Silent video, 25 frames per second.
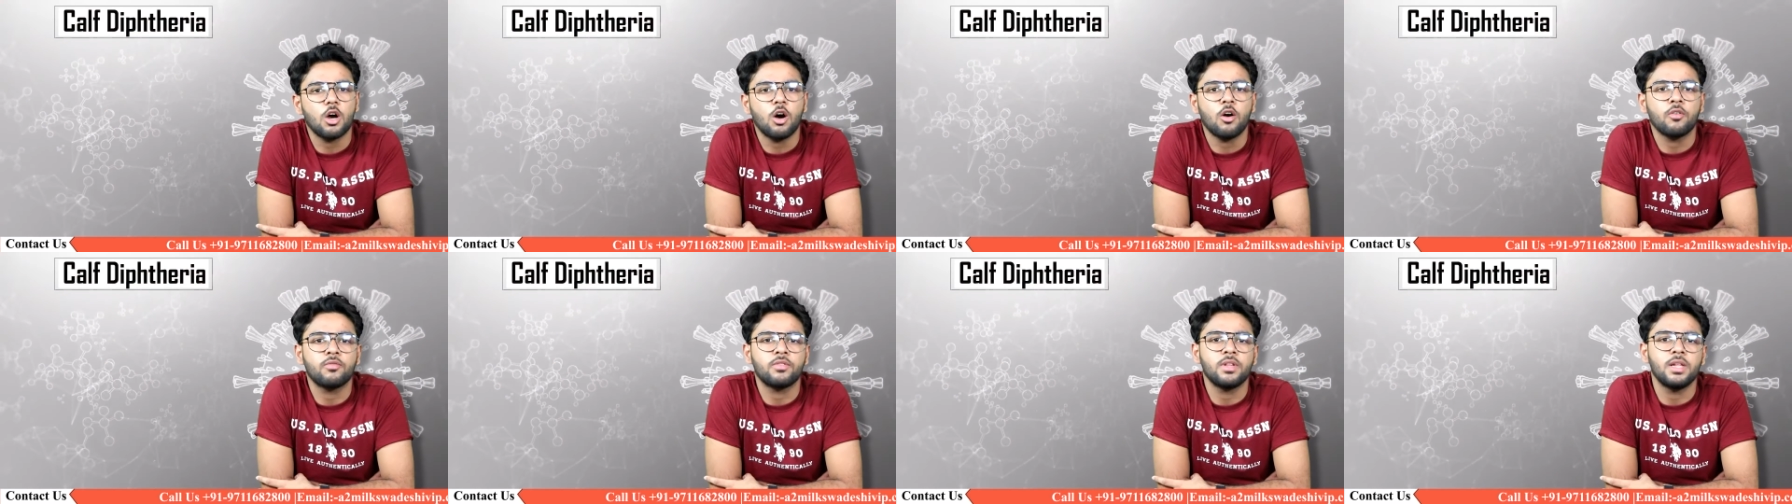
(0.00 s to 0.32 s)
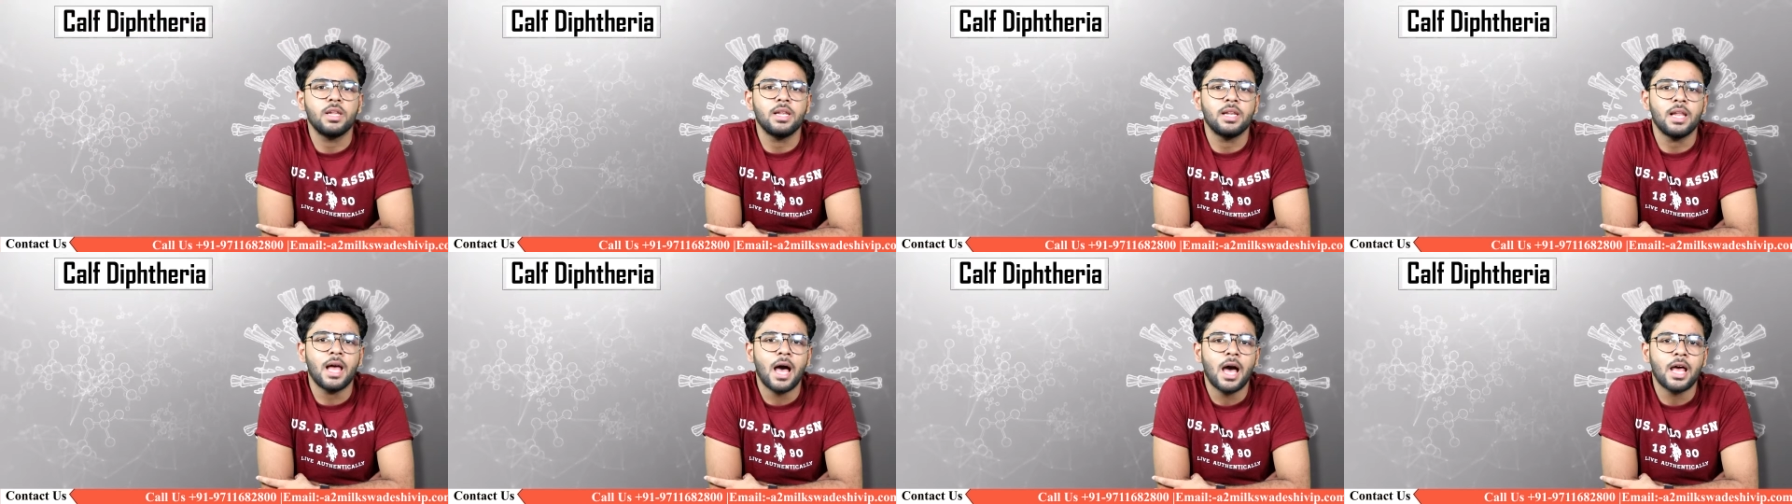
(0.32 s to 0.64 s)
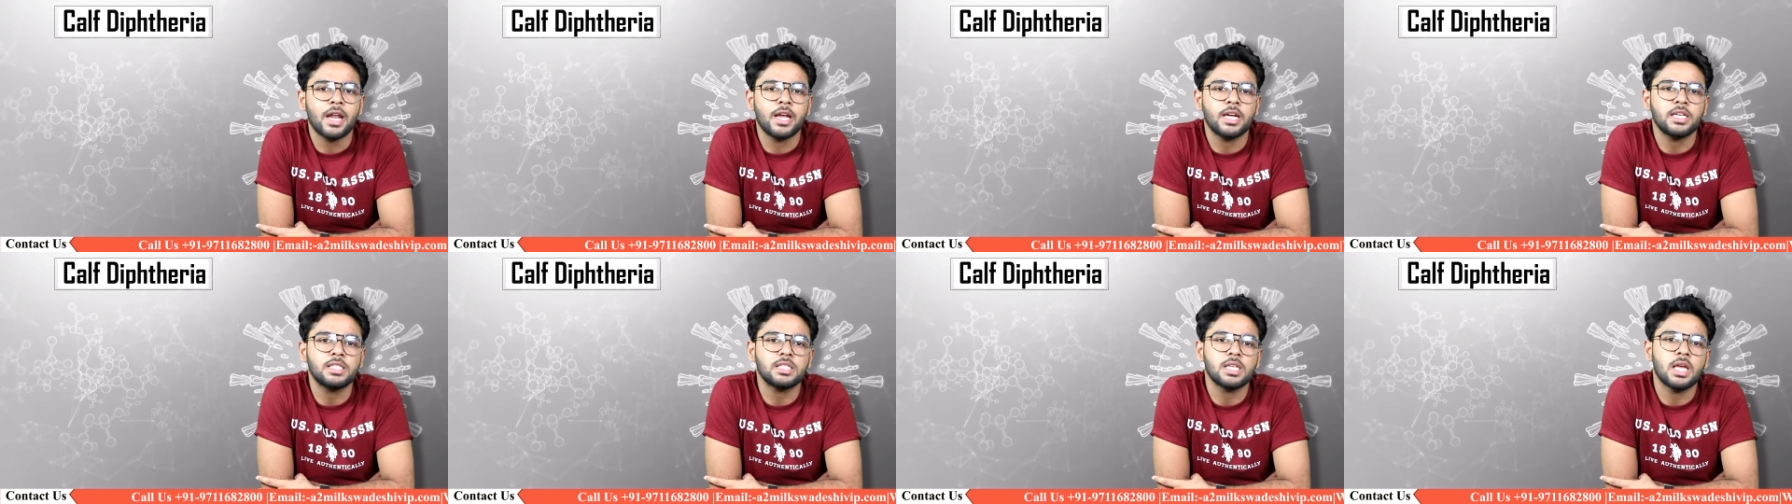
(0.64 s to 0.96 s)
of the
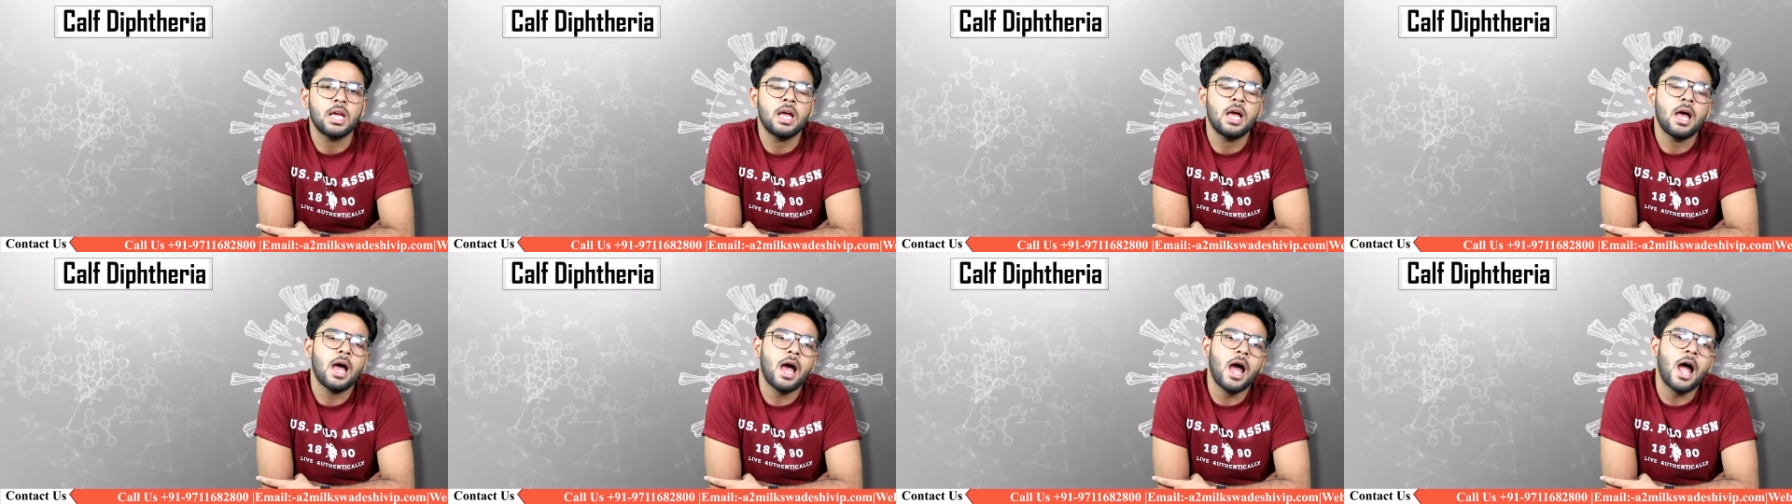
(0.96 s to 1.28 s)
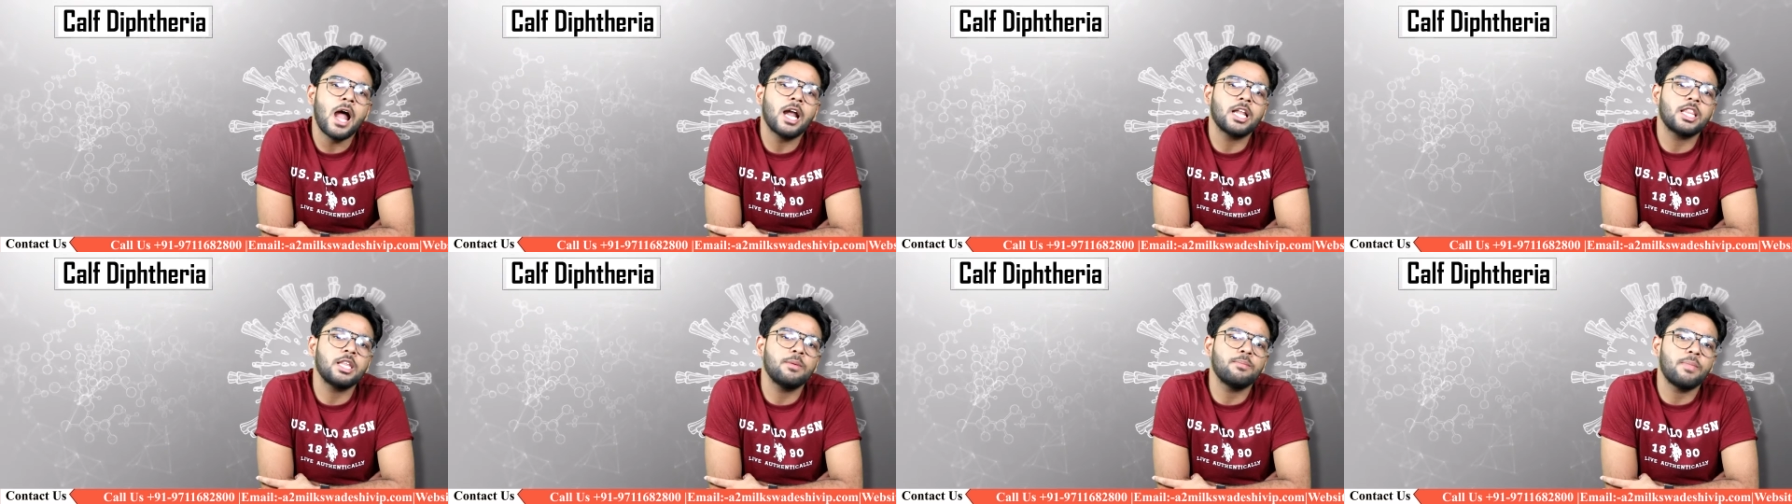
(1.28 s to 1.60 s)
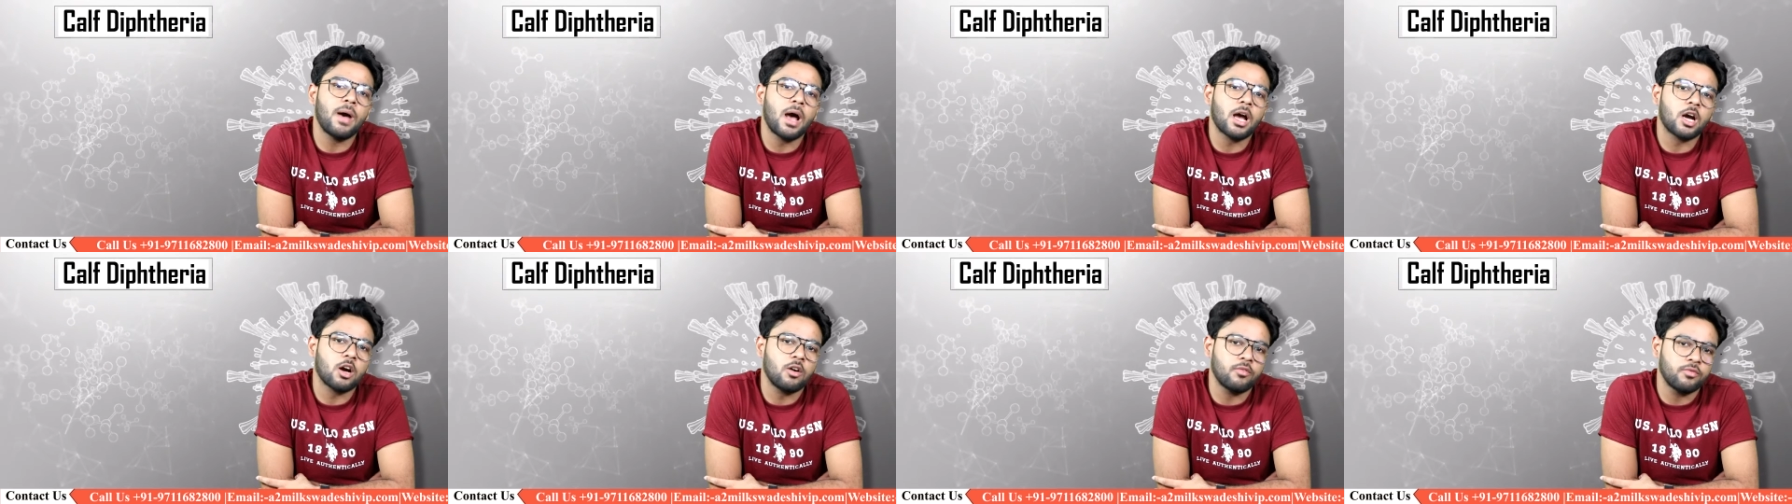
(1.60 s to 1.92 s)
larynx at the
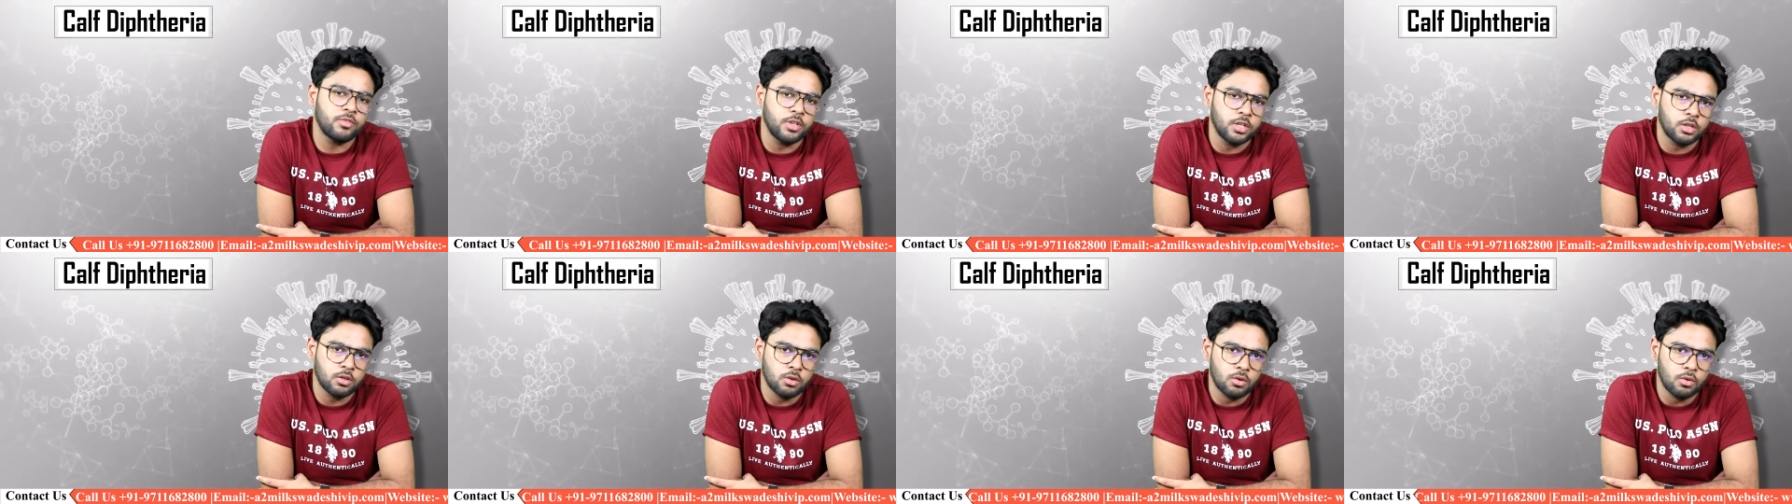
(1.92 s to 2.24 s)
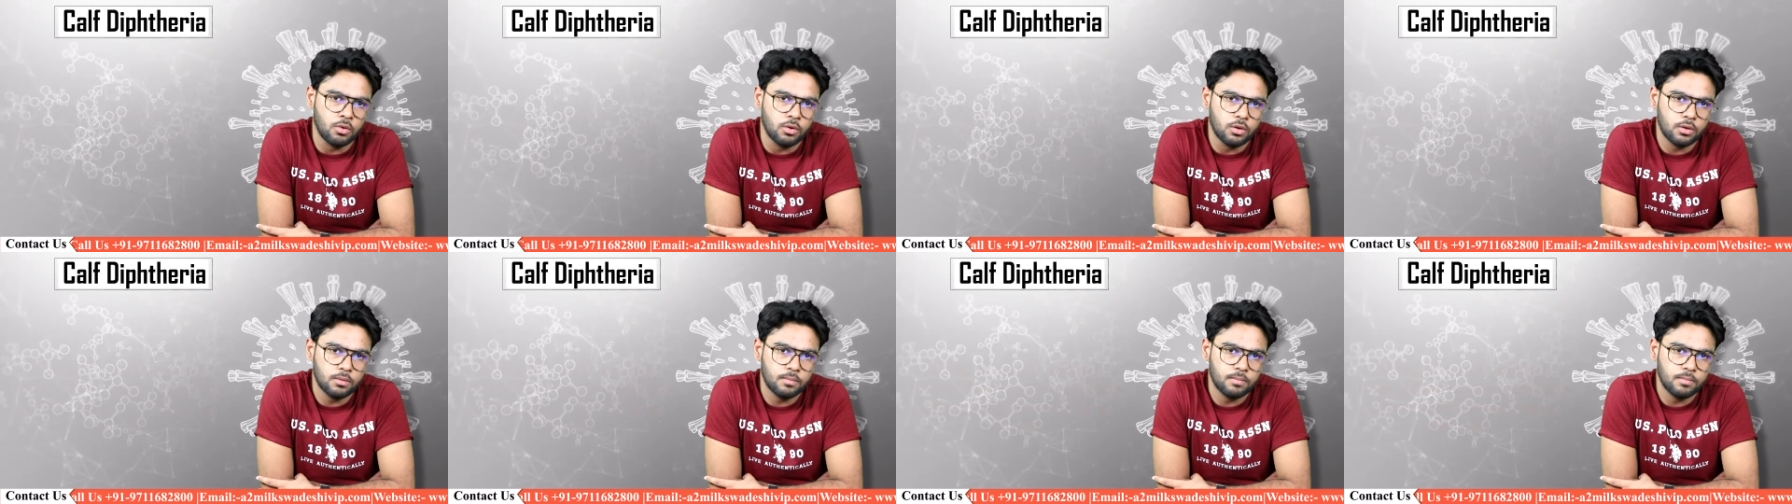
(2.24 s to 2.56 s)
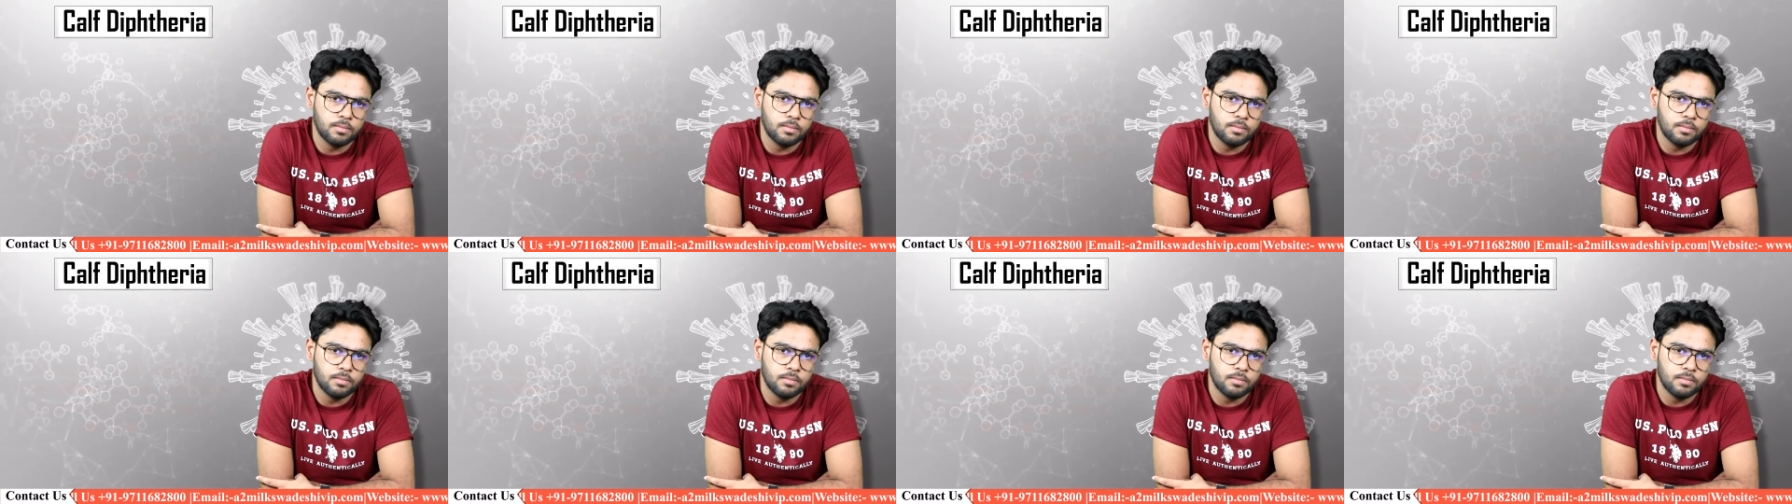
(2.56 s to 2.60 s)
back of the throat.